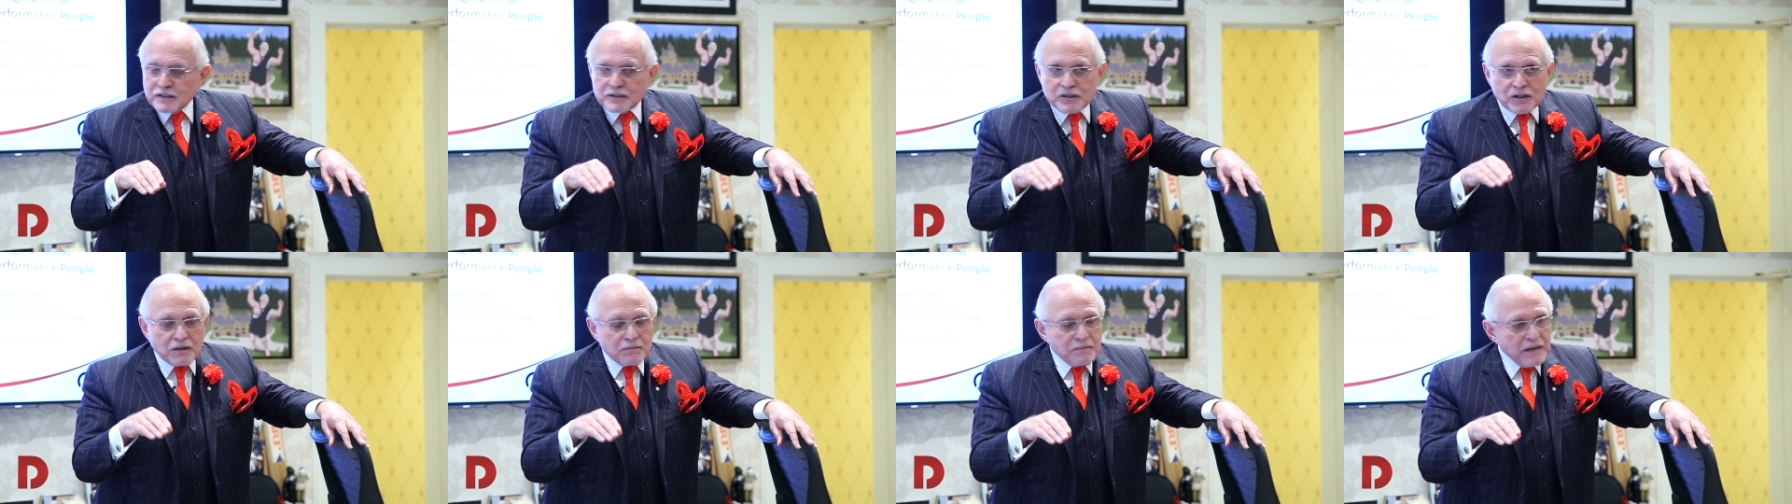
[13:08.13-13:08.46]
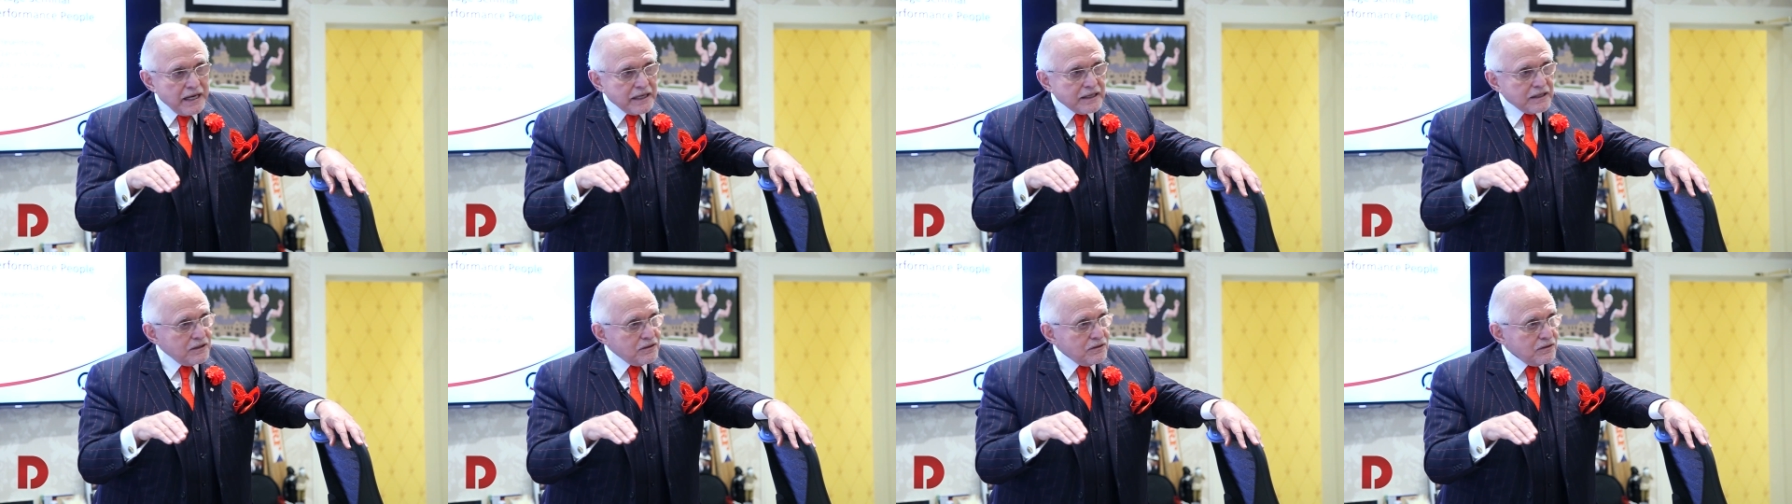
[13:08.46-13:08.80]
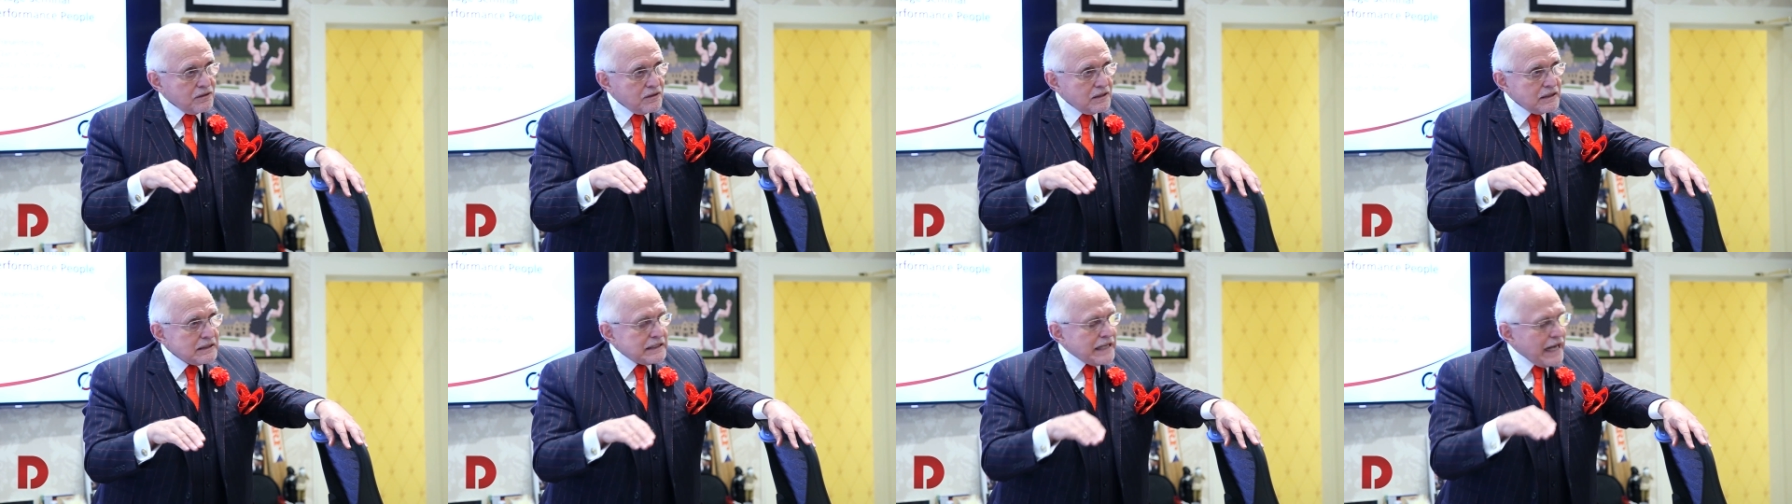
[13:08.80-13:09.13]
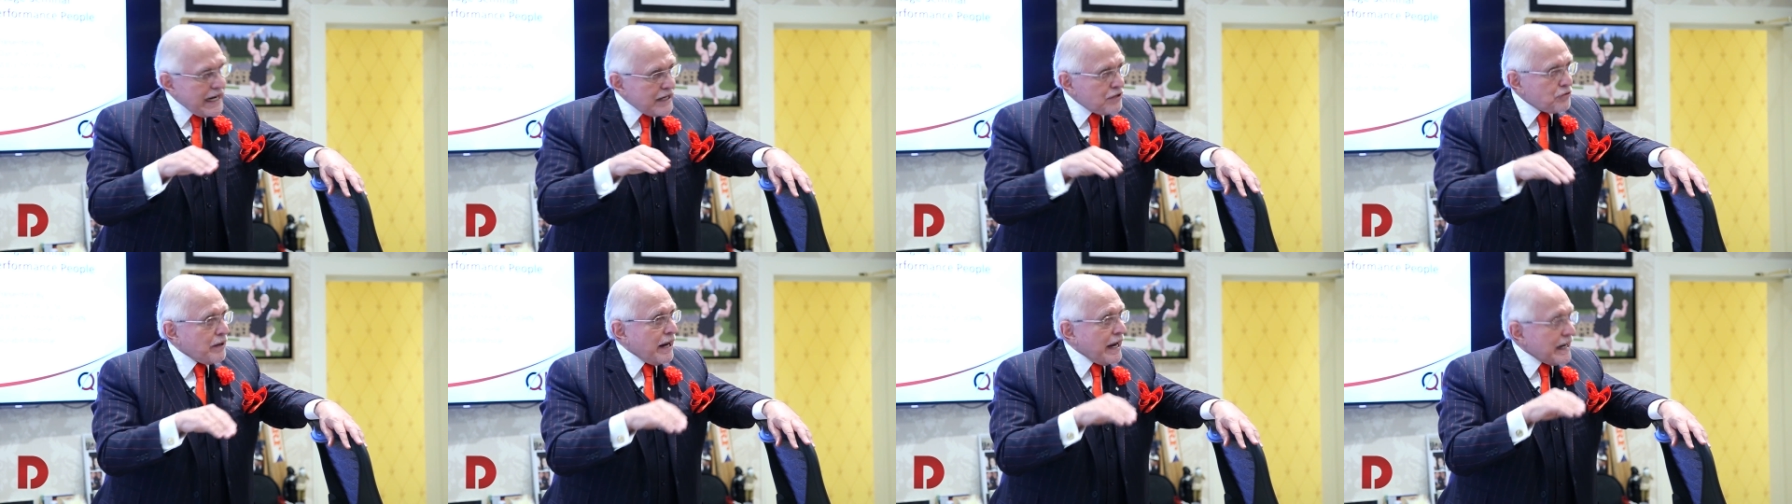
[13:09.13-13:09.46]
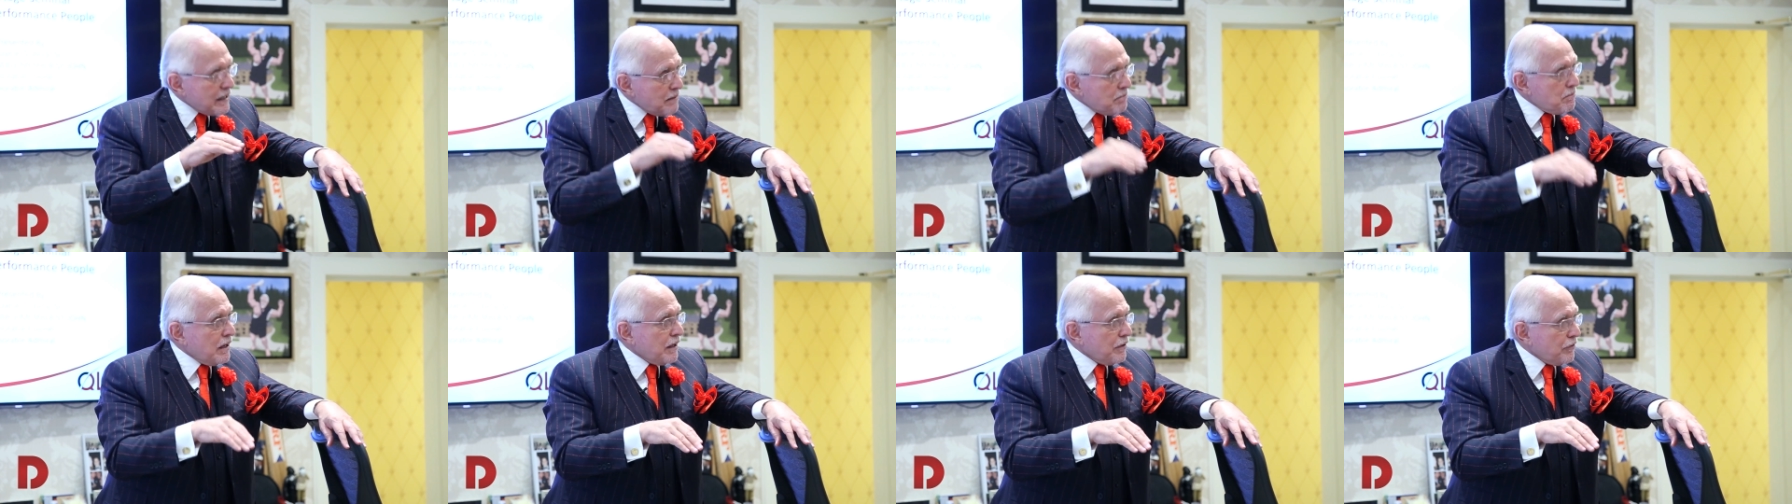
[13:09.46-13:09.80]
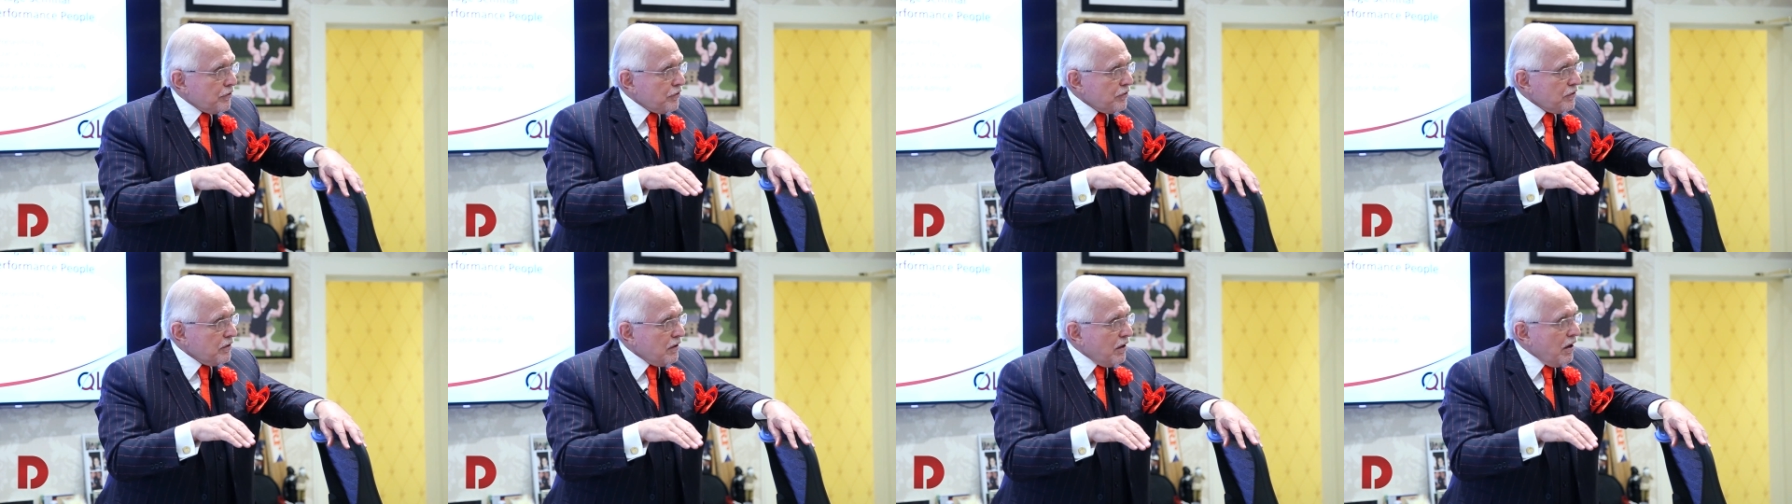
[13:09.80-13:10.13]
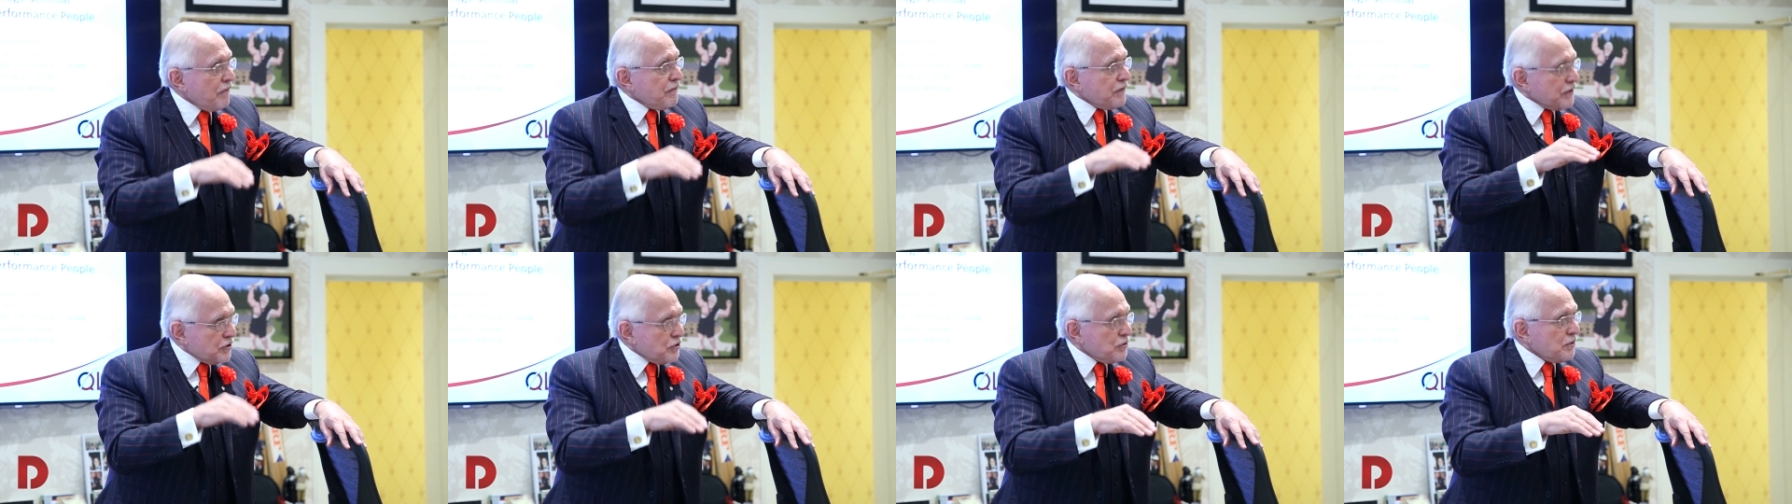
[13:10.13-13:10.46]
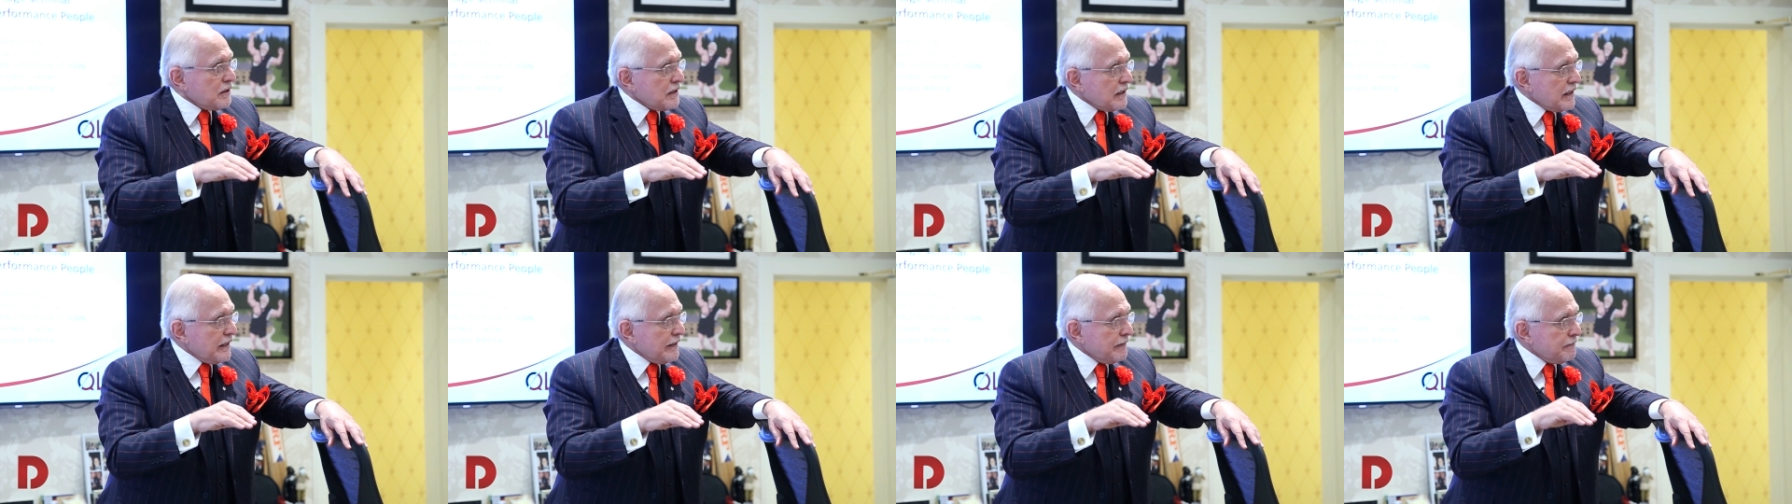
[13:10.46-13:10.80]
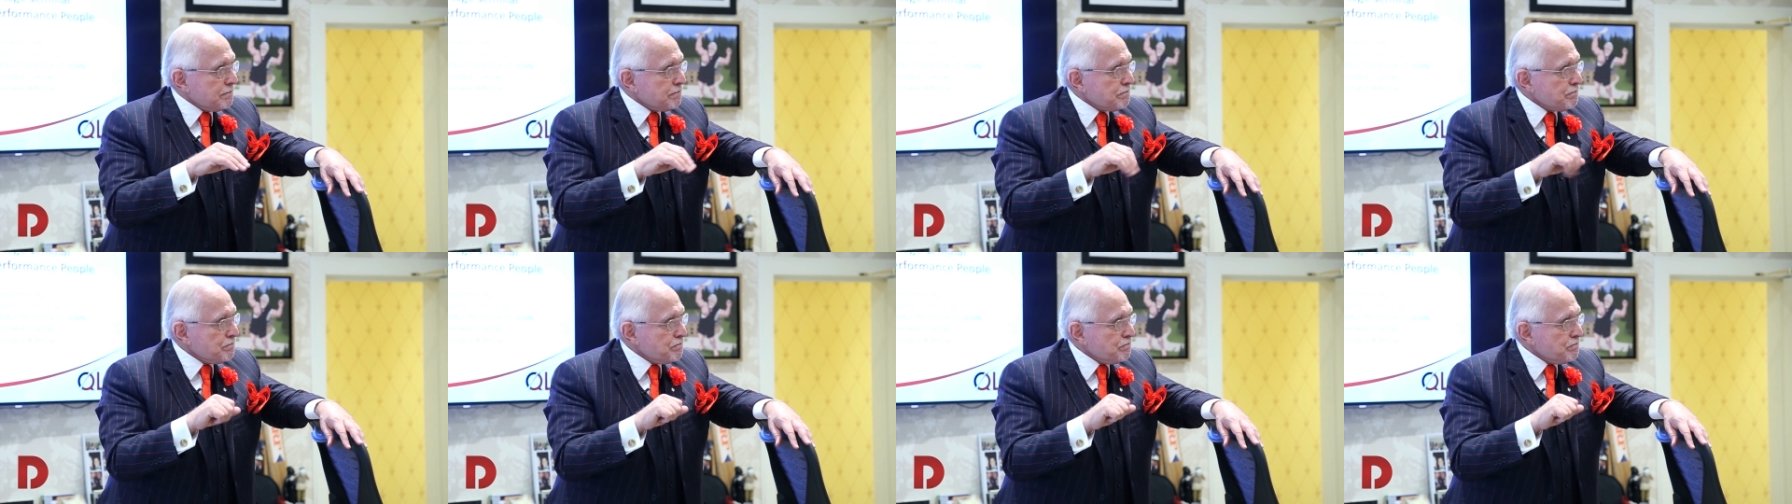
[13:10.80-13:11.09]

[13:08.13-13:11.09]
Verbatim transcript: that are making ten grand a month off of Q L A.